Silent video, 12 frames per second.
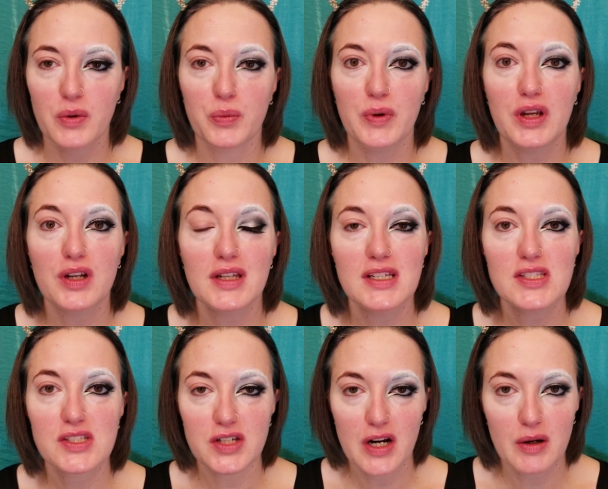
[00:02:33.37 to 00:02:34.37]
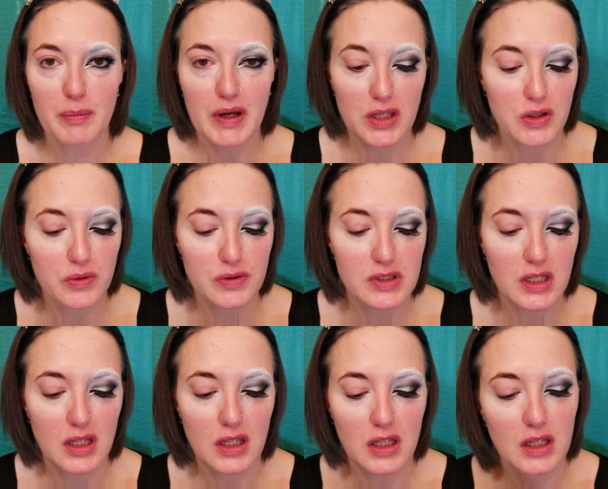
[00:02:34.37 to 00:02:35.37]
We are going to start by
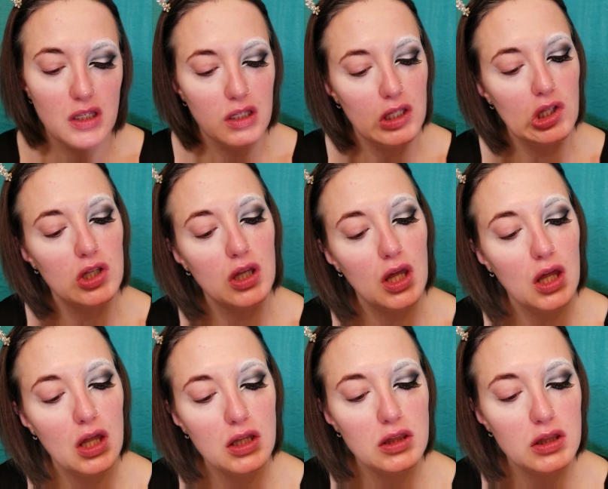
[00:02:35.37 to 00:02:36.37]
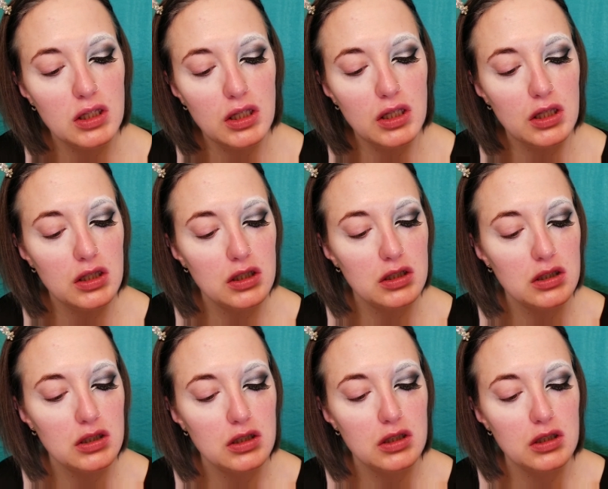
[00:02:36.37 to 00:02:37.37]
using the
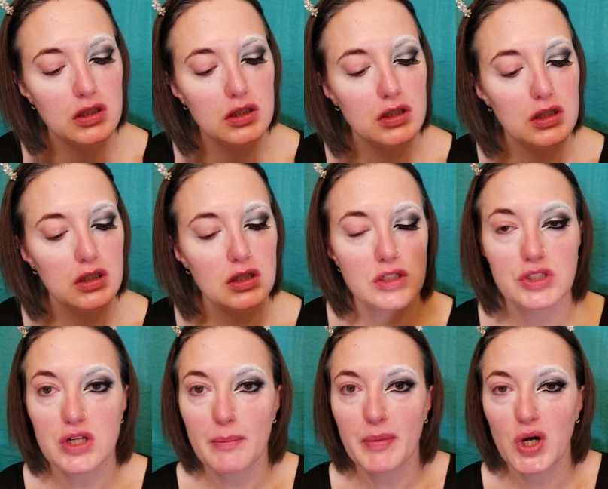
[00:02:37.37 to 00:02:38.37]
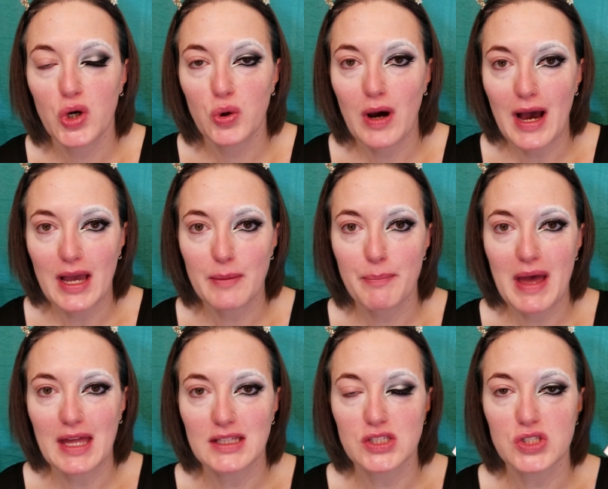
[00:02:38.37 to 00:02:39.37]
Jumbo Eye
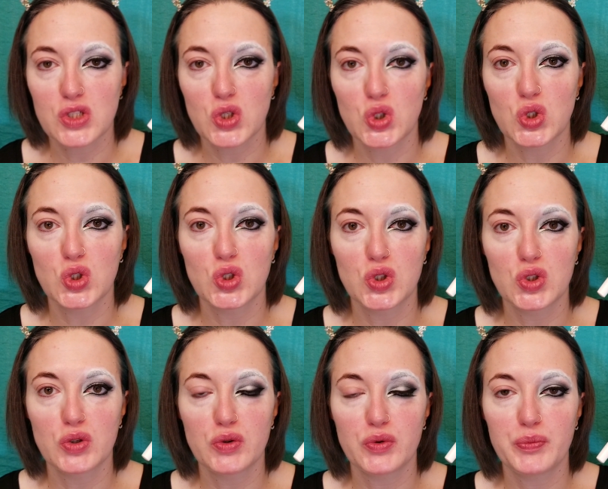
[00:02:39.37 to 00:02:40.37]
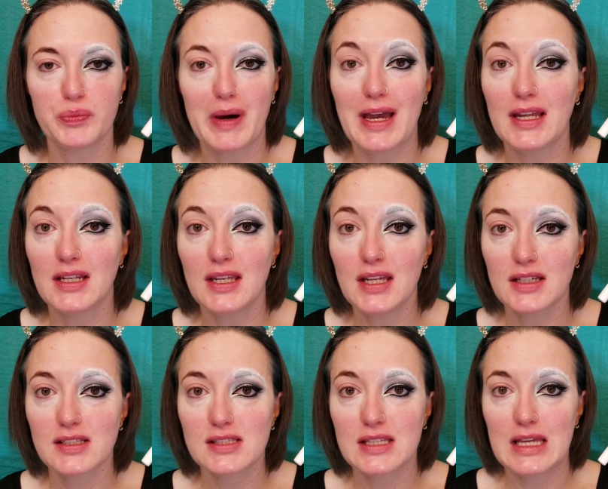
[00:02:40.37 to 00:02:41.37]
Pencil by
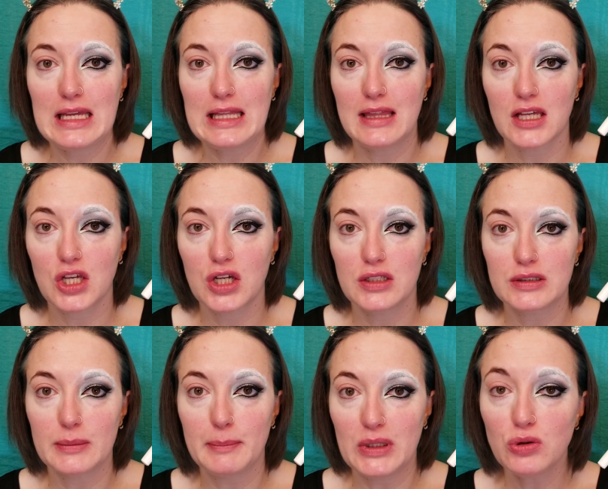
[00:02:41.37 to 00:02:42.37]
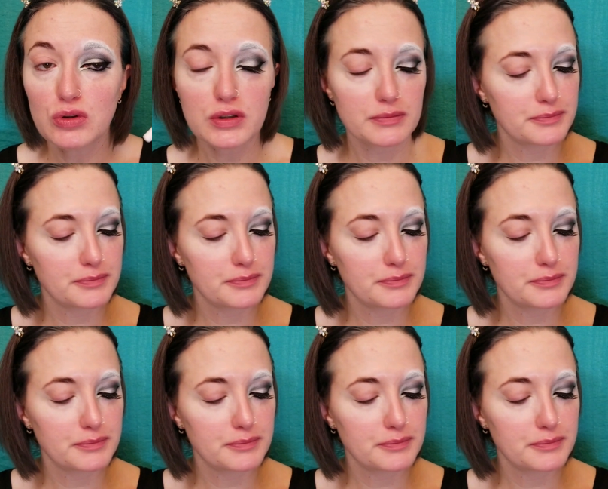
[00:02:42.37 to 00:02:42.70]
NYX in the color Milk,